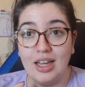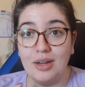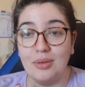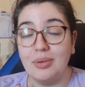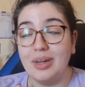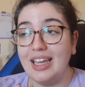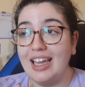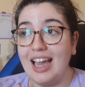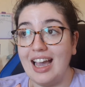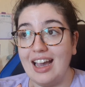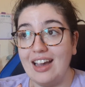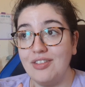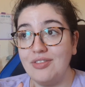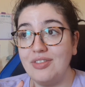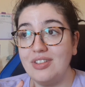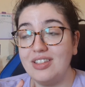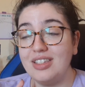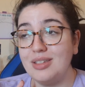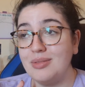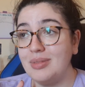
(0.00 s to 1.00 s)
We have
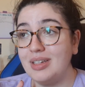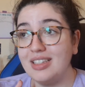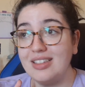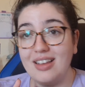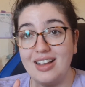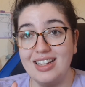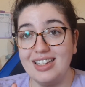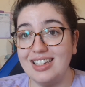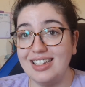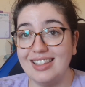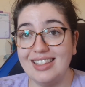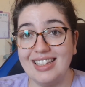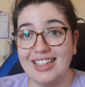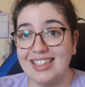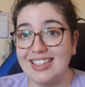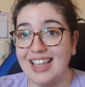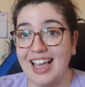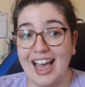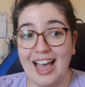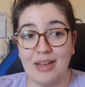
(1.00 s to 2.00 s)
some exciting
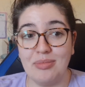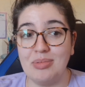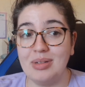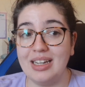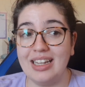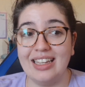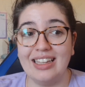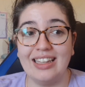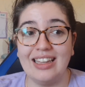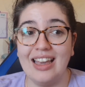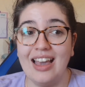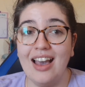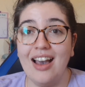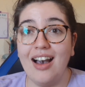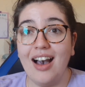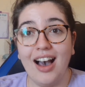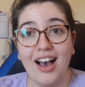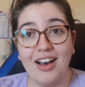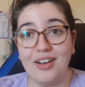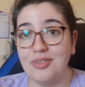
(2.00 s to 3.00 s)
things happening
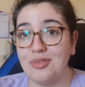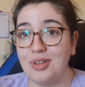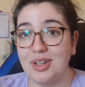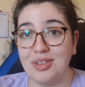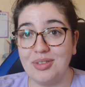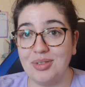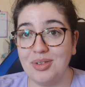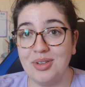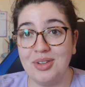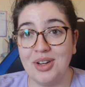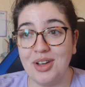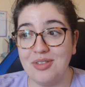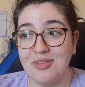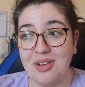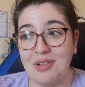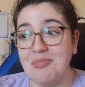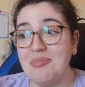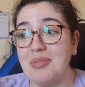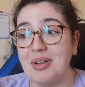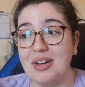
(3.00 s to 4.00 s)
halfway through
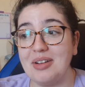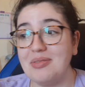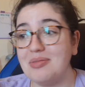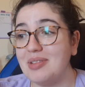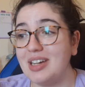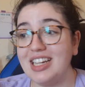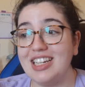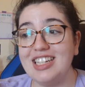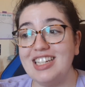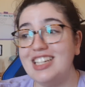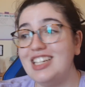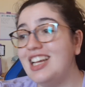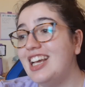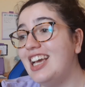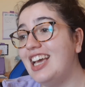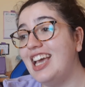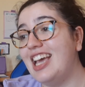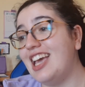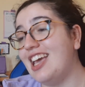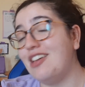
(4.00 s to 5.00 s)
November, which,
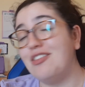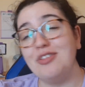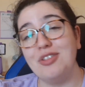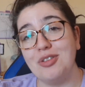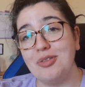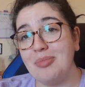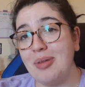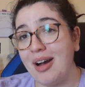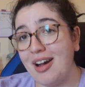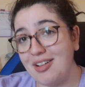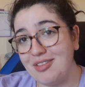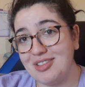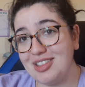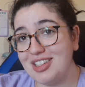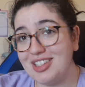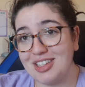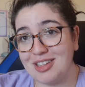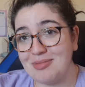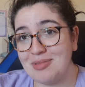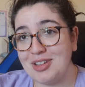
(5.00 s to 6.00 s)
if you're a part of
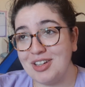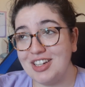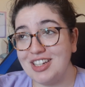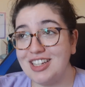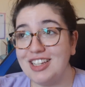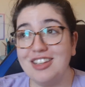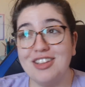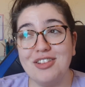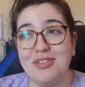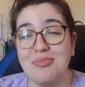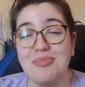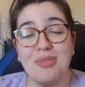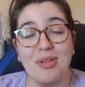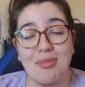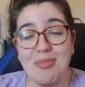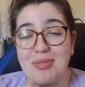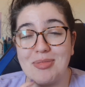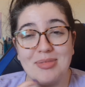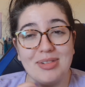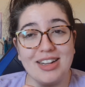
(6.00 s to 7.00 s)
this community, you
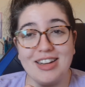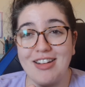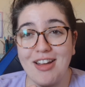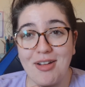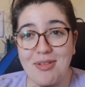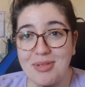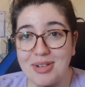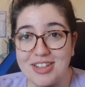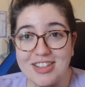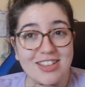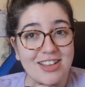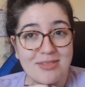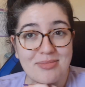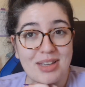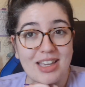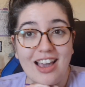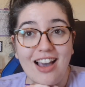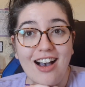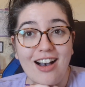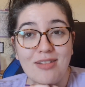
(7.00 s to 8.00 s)
probably know what's
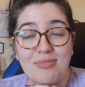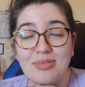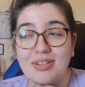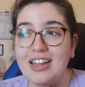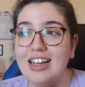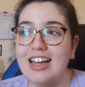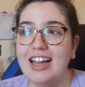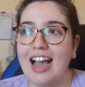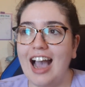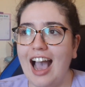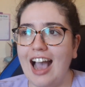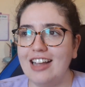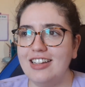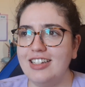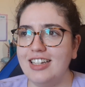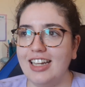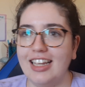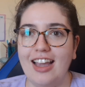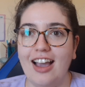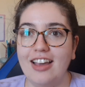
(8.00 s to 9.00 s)
coming up.
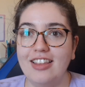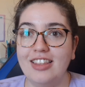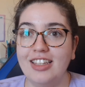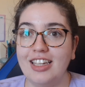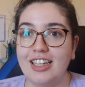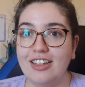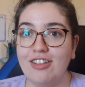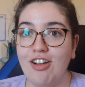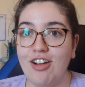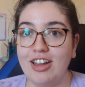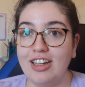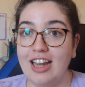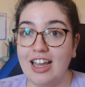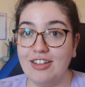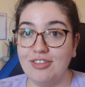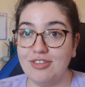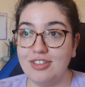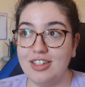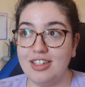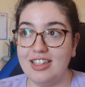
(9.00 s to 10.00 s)
Actually, I think it got
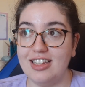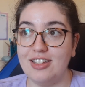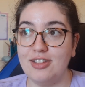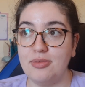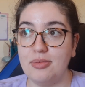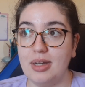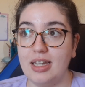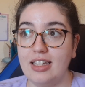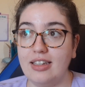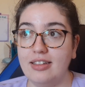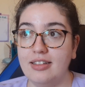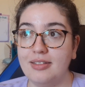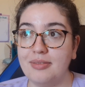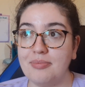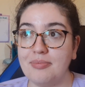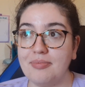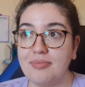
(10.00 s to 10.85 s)
announced this week.